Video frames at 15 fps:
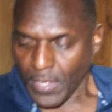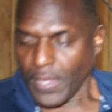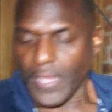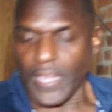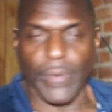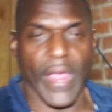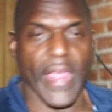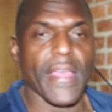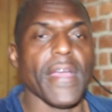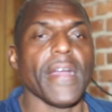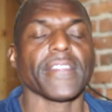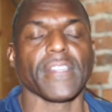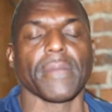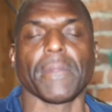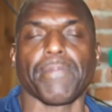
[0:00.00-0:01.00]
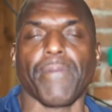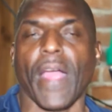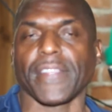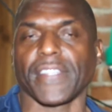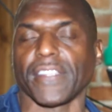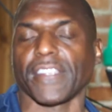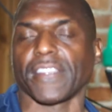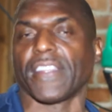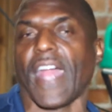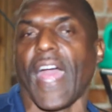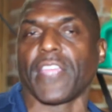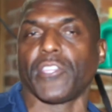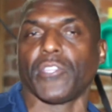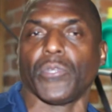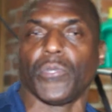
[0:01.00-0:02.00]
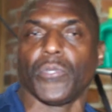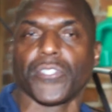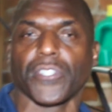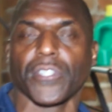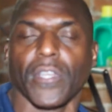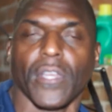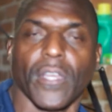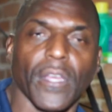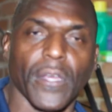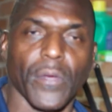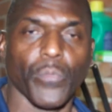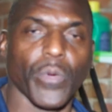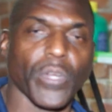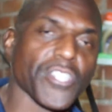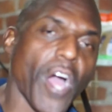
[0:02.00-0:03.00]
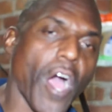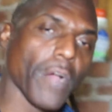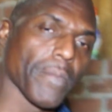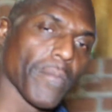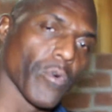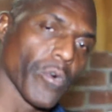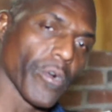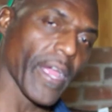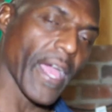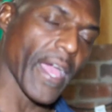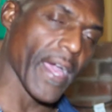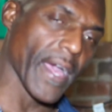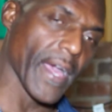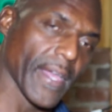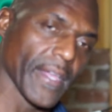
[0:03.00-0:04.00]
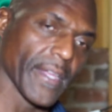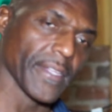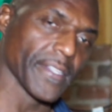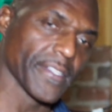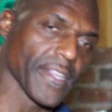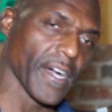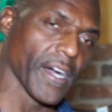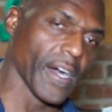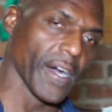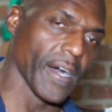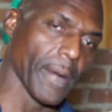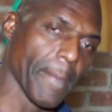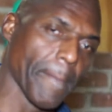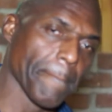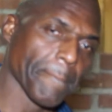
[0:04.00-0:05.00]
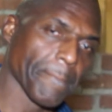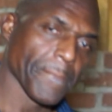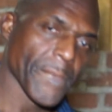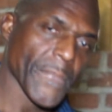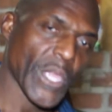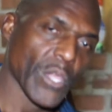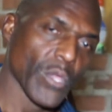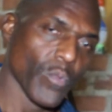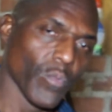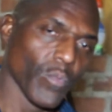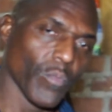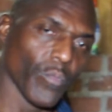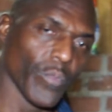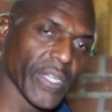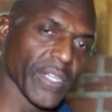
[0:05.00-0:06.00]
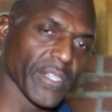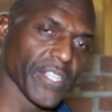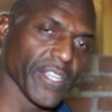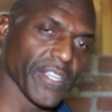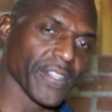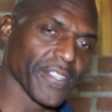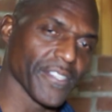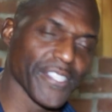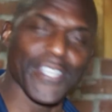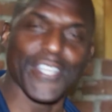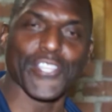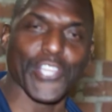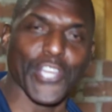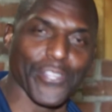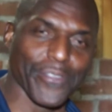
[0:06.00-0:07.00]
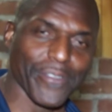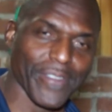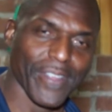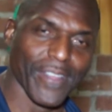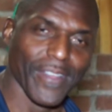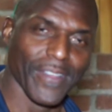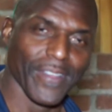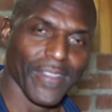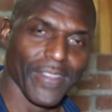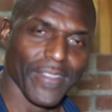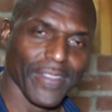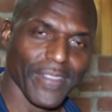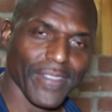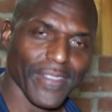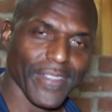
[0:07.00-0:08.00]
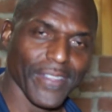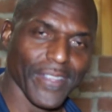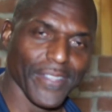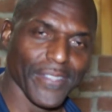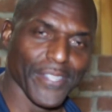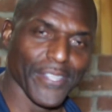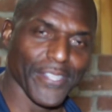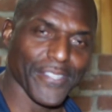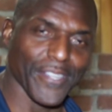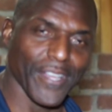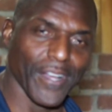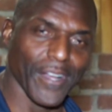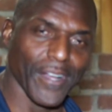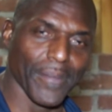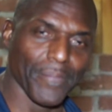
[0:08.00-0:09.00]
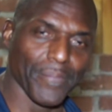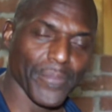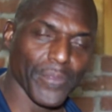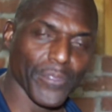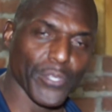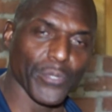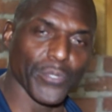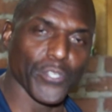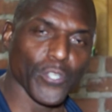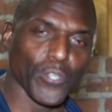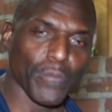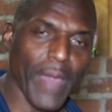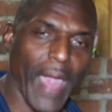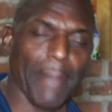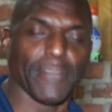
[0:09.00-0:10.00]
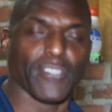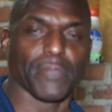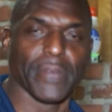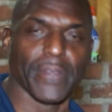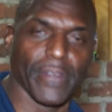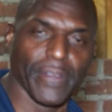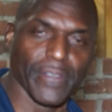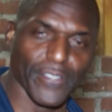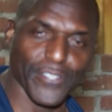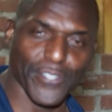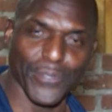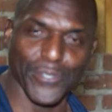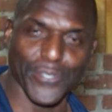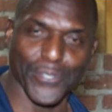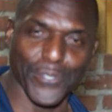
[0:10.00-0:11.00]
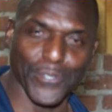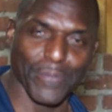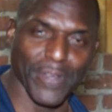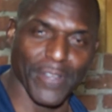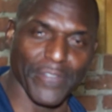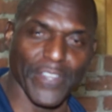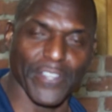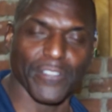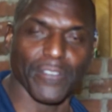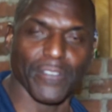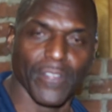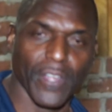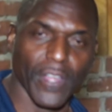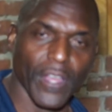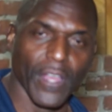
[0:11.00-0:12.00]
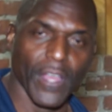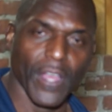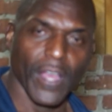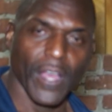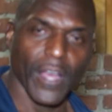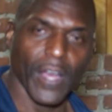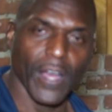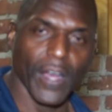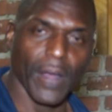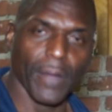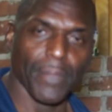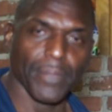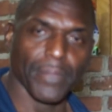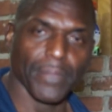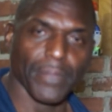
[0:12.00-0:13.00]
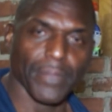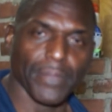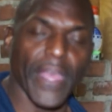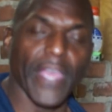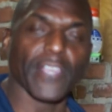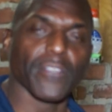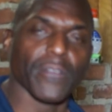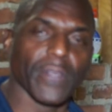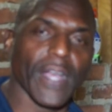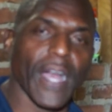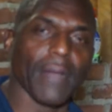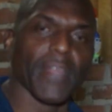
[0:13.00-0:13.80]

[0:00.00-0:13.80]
anyway, some of the processes that I use, we'll talk more as we continue to see each other in this YouTube atmosphere, in this YouTube venue. Thank you and God